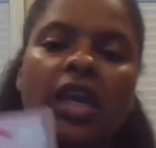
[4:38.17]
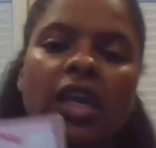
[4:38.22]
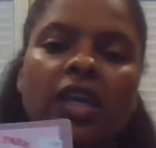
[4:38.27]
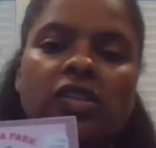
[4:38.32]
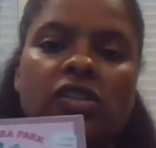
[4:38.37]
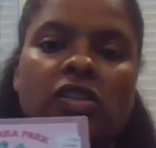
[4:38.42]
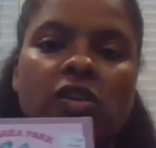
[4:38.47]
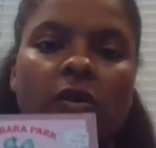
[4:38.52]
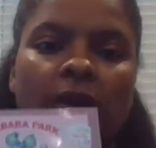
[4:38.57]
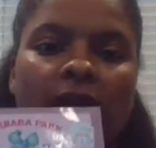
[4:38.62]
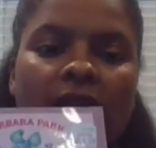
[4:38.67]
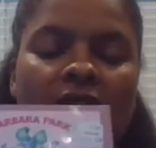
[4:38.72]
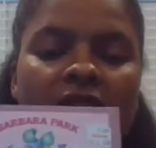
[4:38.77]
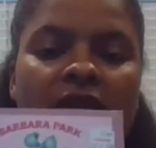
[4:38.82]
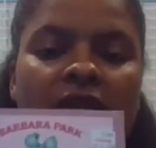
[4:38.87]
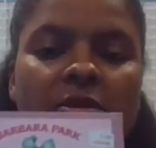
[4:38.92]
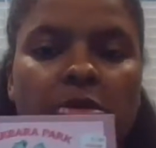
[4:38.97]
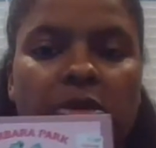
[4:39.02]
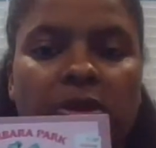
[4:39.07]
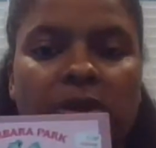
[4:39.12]
And so it
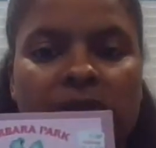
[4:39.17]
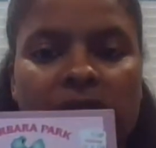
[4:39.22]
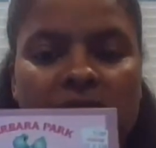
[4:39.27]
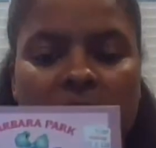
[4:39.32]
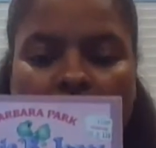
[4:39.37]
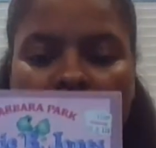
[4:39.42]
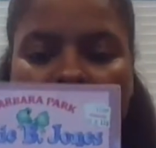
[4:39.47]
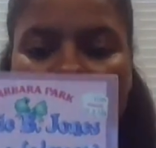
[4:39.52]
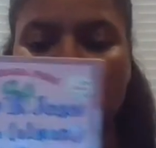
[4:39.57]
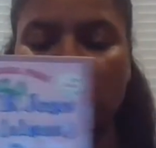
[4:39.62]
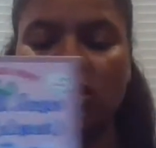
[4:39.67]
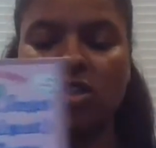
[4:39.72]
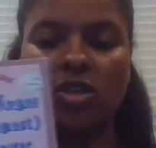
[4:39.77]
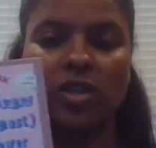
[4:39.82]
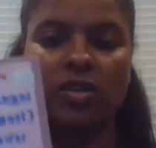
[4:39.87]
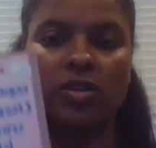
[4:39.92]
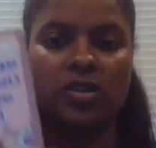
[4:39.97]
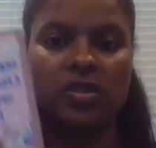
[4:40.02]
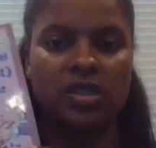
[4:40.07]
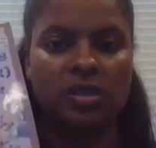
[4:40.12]
kind of builds upon each other.